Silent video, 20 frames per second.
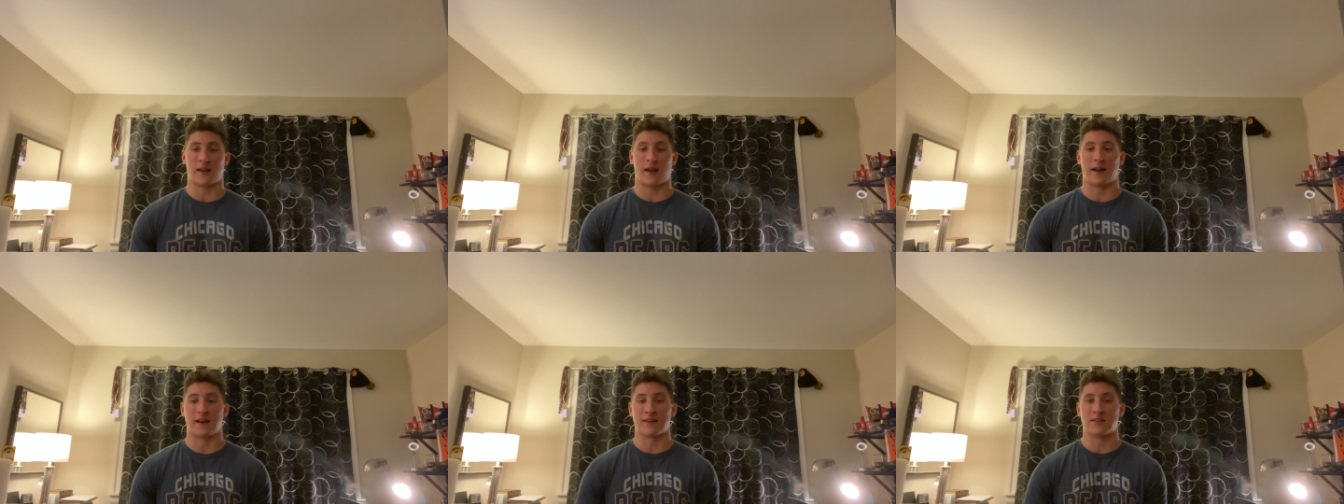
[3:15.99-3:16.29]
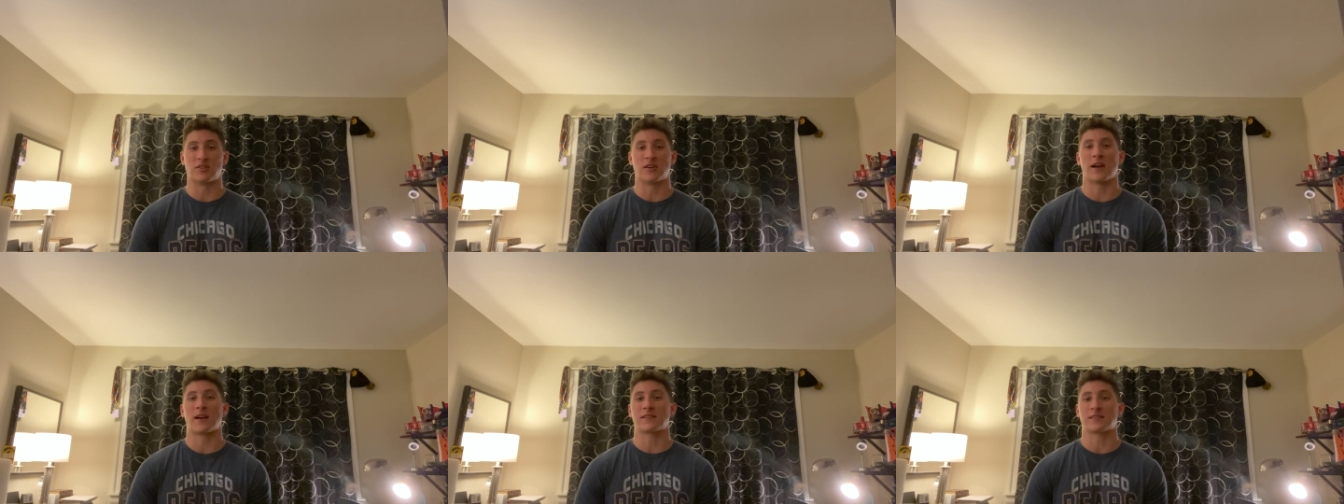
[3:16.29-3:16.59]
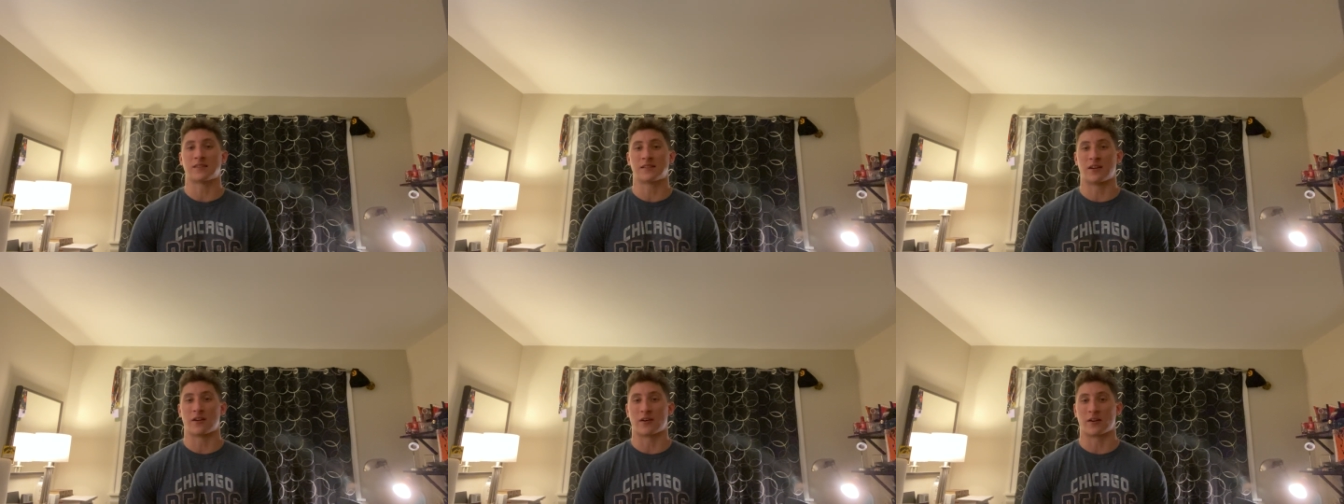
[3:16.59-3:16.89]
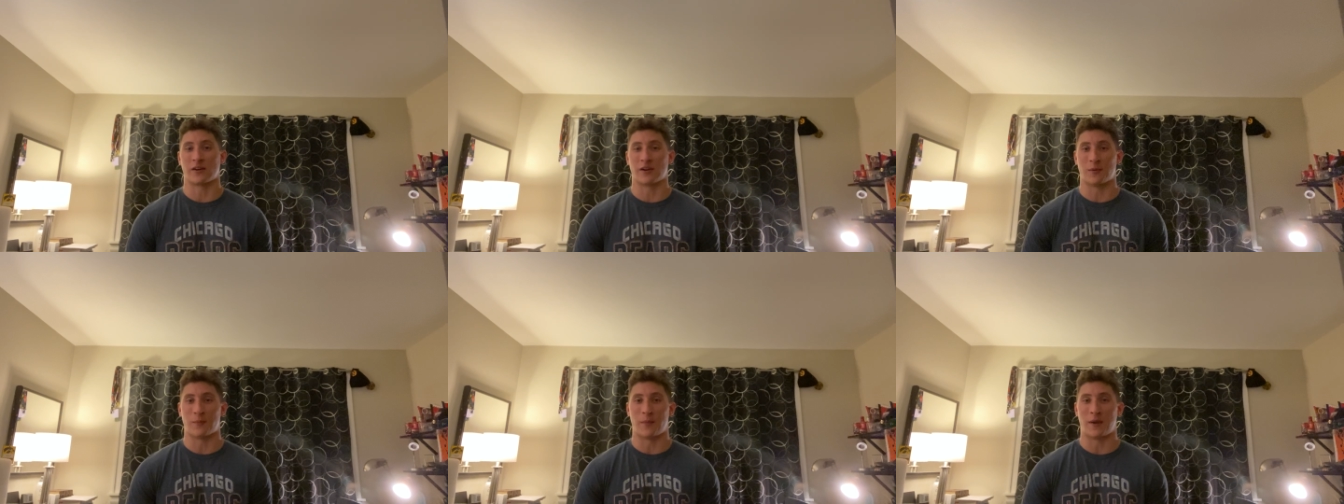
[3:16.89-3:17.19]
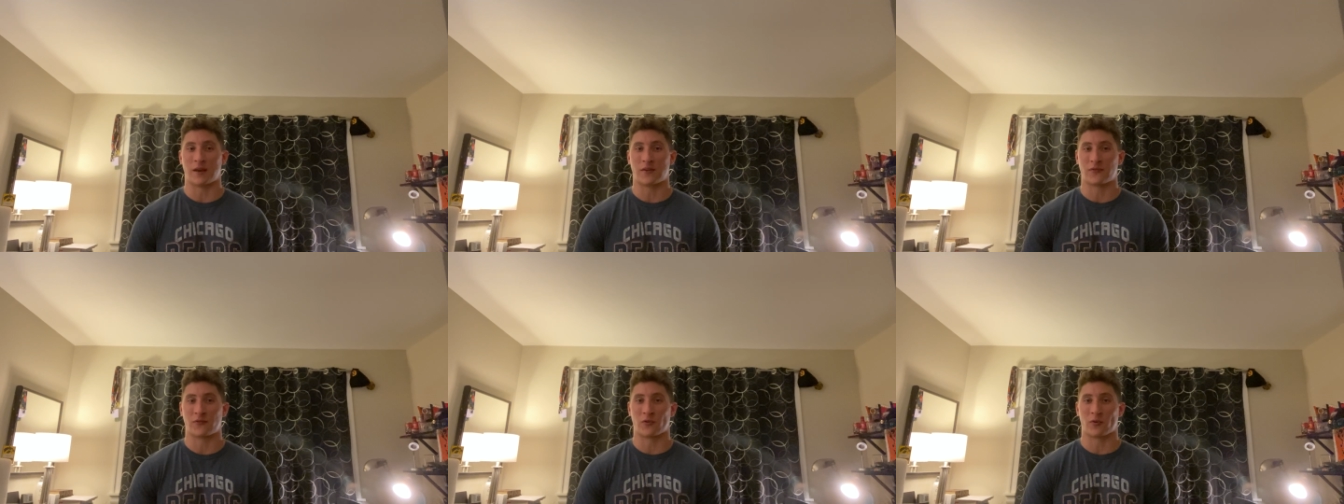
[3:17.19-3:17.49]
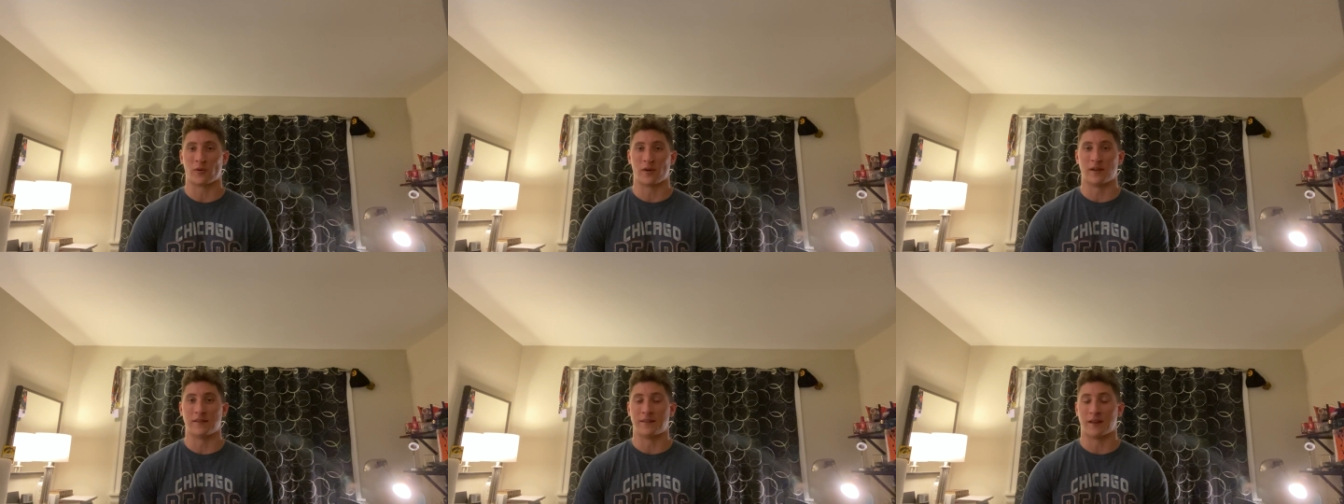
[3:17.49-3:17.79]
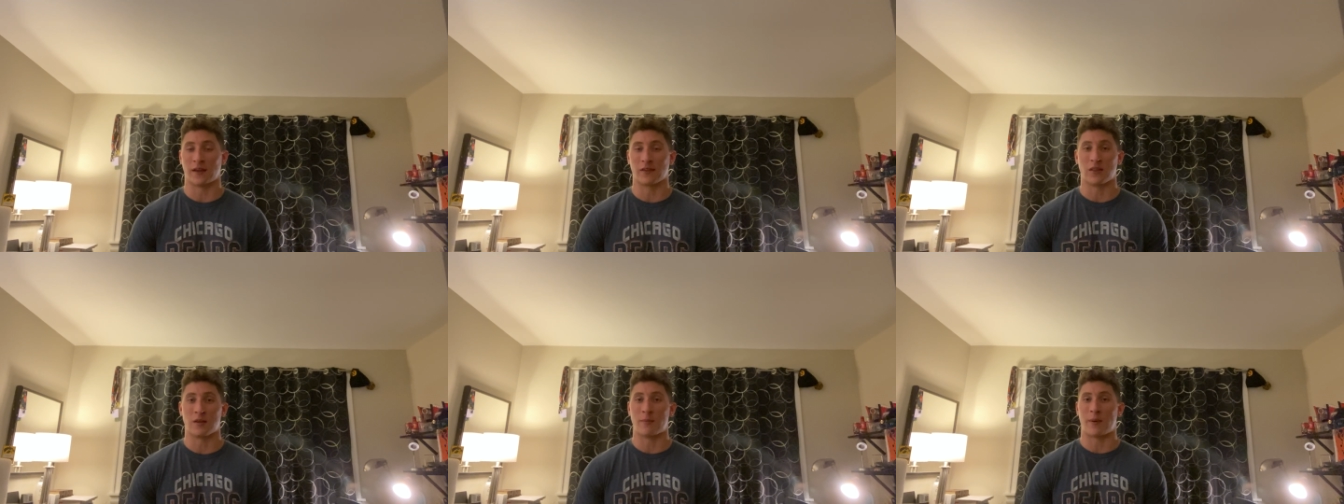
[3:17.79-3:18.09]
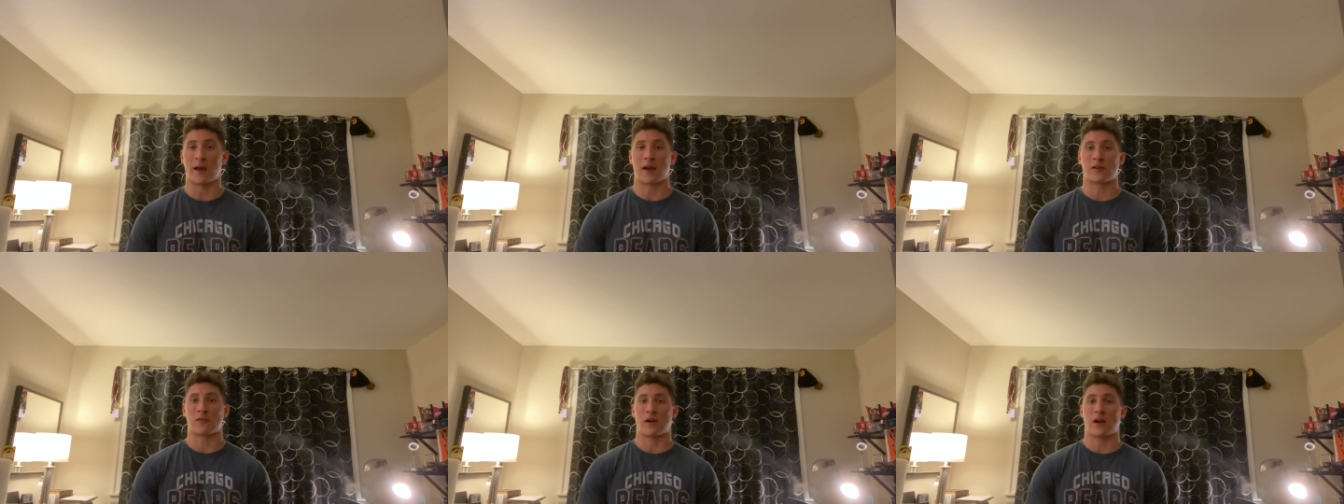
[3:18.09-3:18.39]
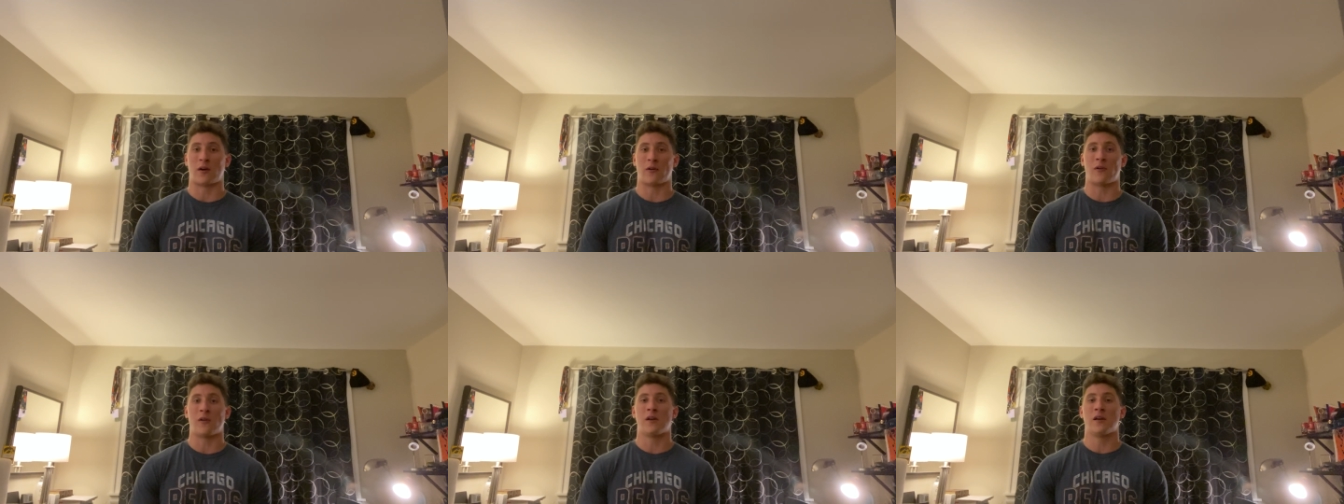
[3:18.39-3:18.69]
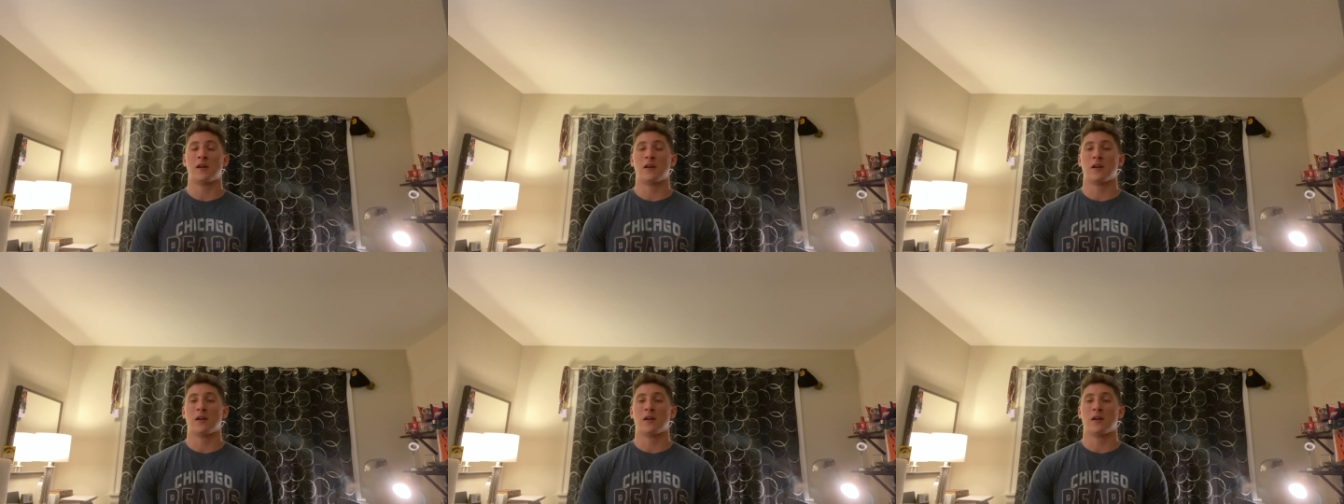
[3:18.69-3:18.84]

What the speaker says: Eddie Jackson are going to make for a deadly backfield.